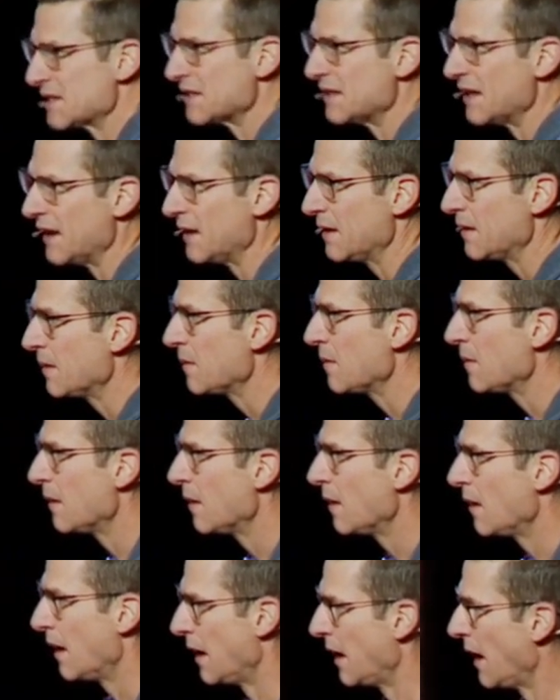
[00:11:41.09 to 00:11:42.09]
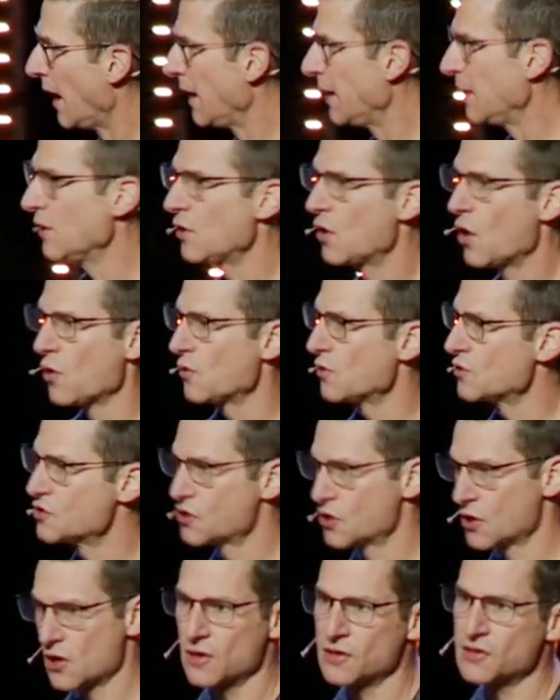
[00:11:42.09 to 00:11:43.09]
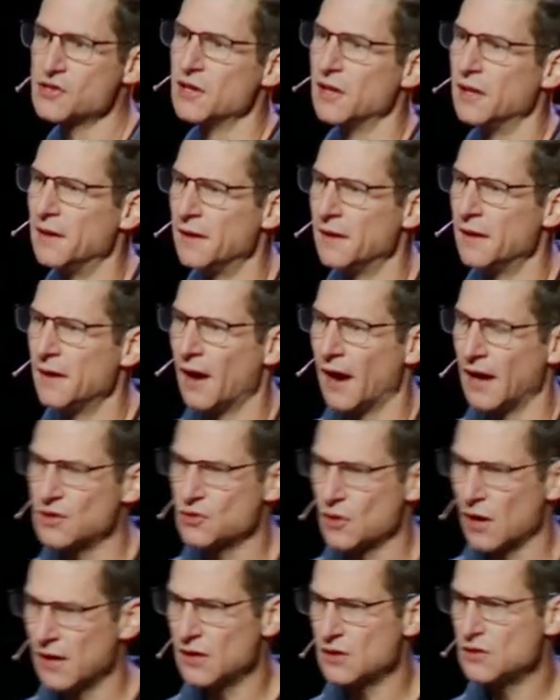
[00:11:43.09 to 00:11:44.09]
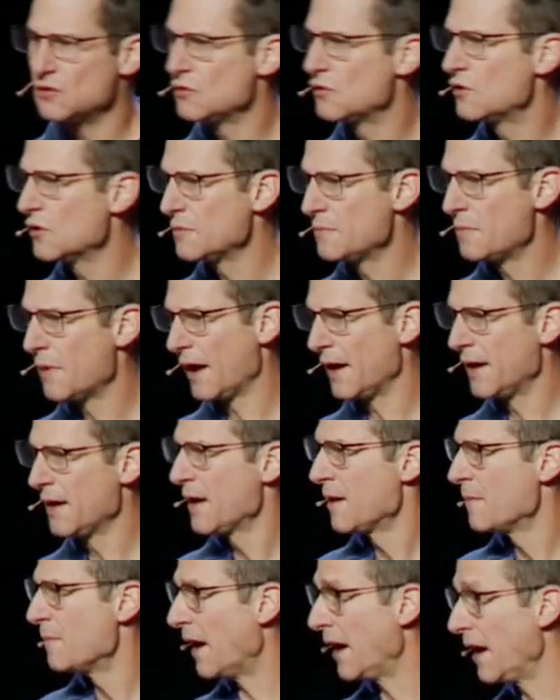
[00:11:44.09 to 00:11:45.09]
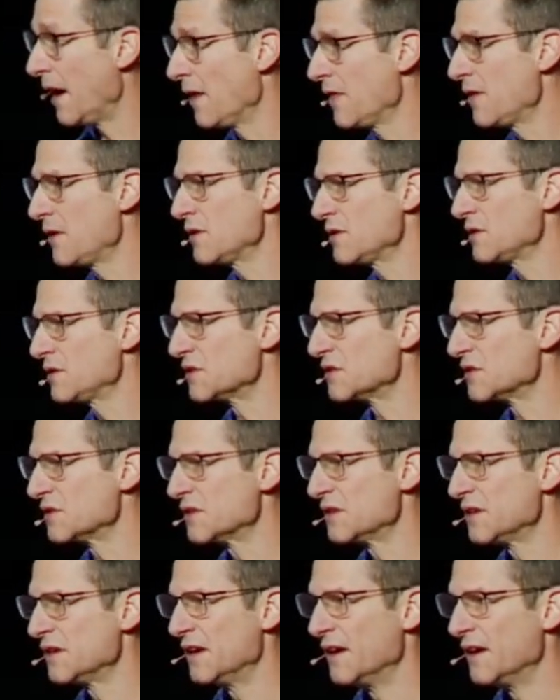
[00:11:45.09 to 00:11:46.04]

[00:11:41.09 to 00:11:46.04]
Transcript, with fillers: And, they, and I go to church and I try to do good by, by others.